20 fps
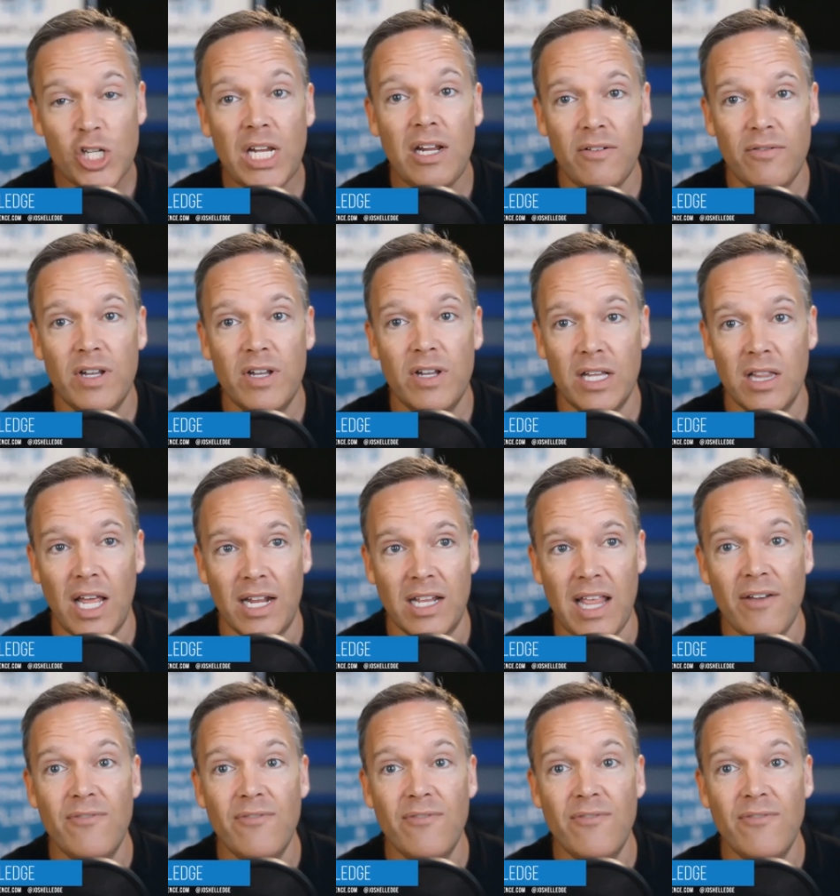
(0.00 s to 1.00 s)

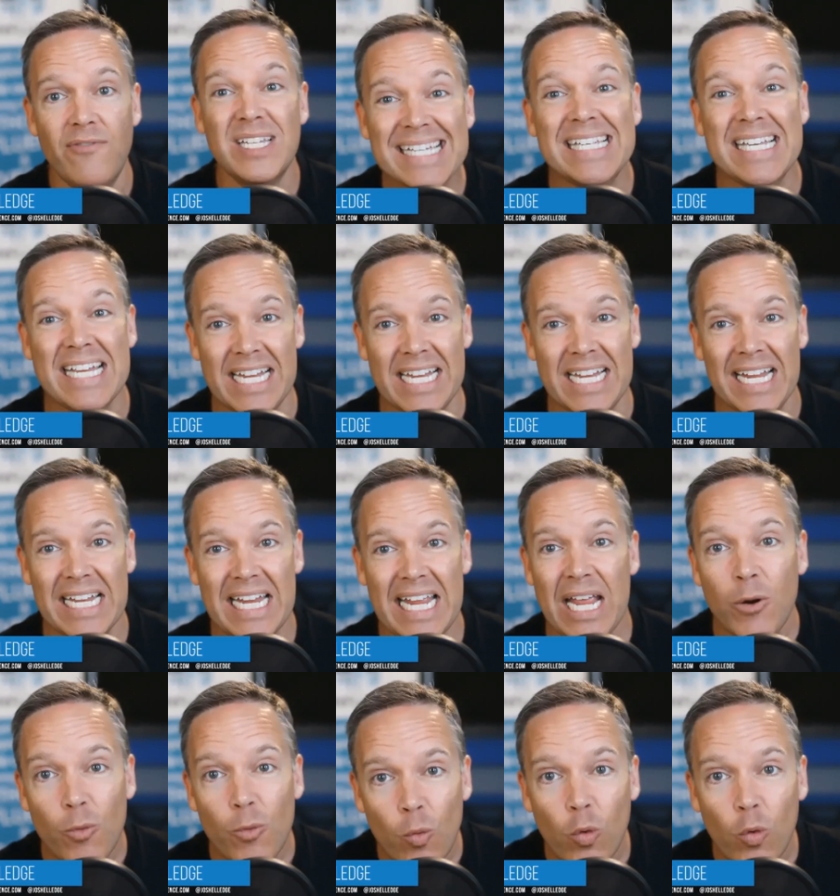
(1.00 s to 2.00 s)
achieved, like they've
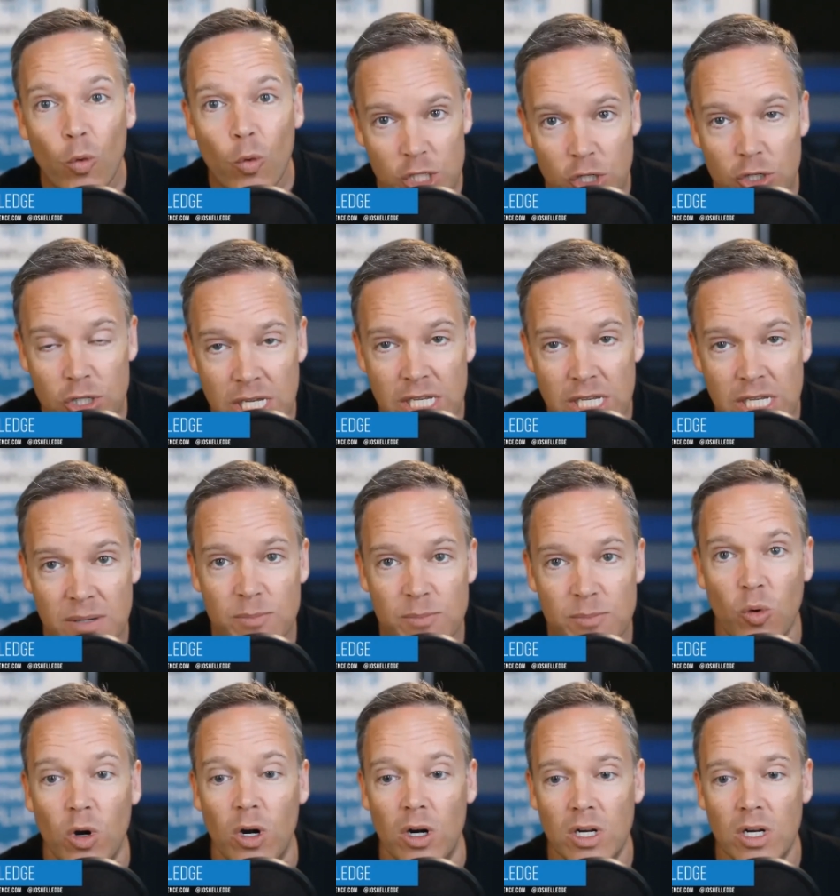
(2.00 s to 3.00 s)
tested it. It works.
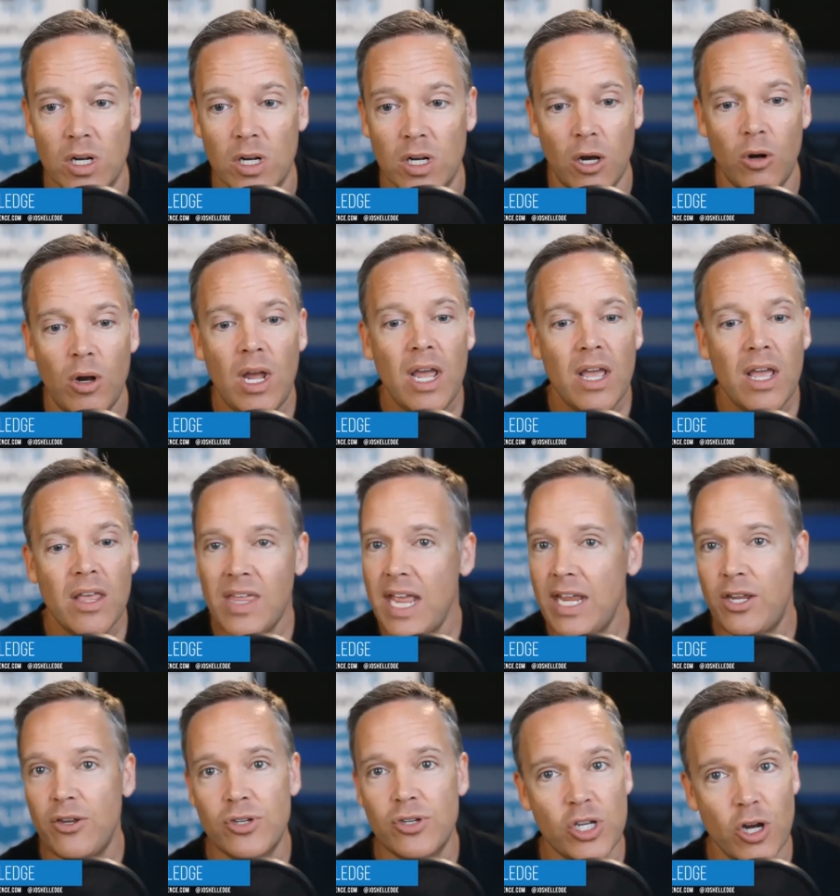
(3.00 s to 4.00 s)
Your systems work.
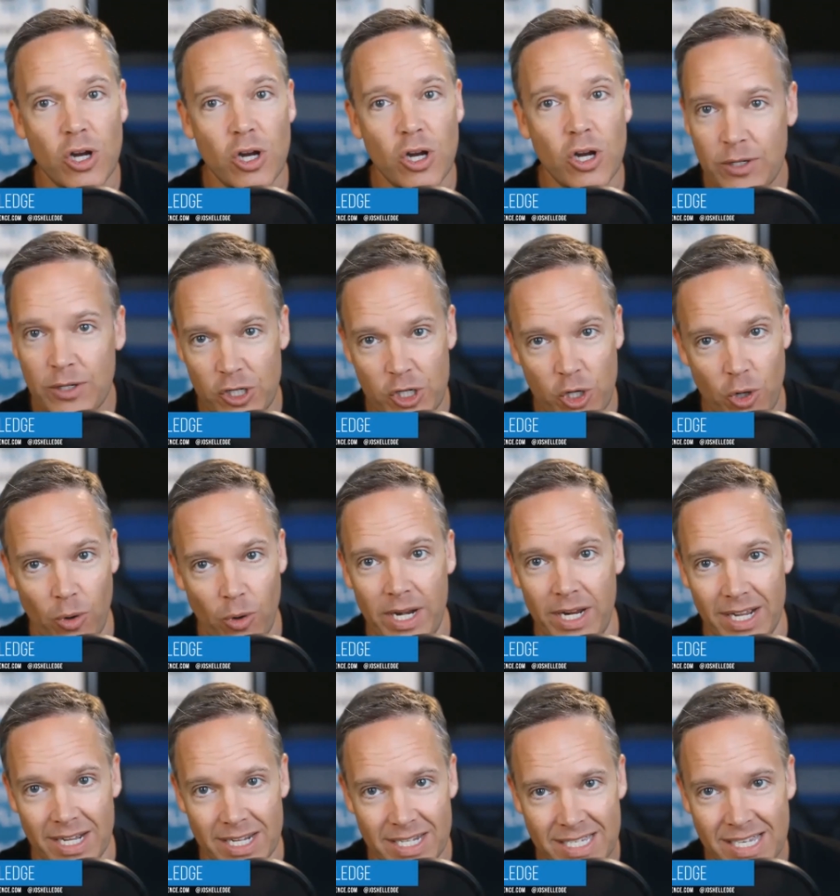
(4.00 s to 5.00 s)
So thank you so much
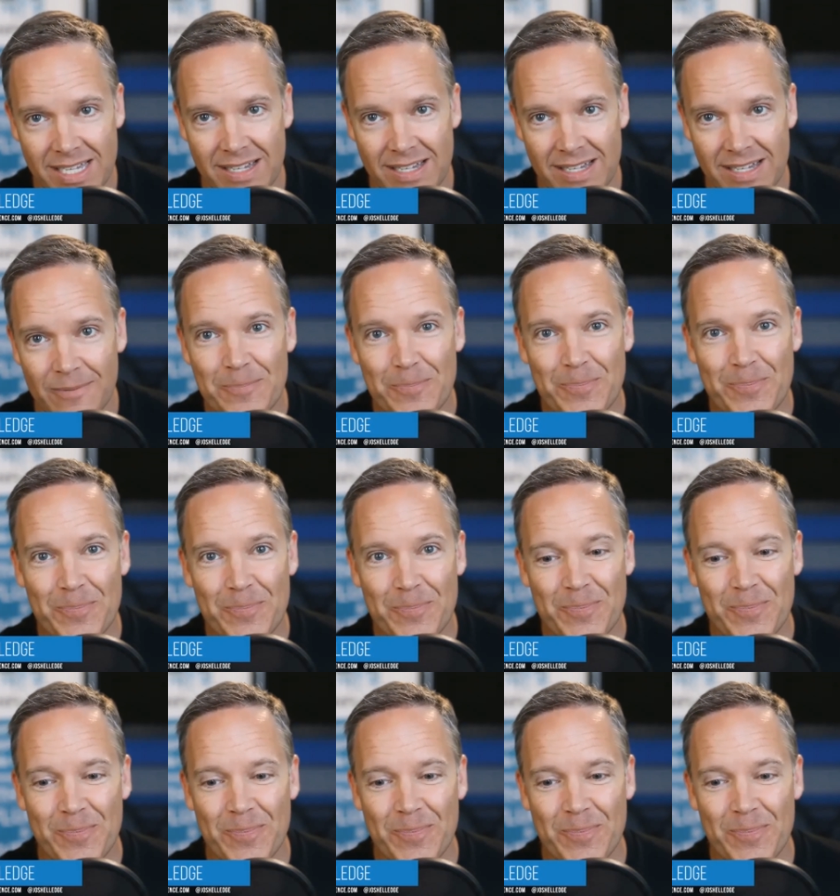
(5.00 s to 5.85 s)
for joining us.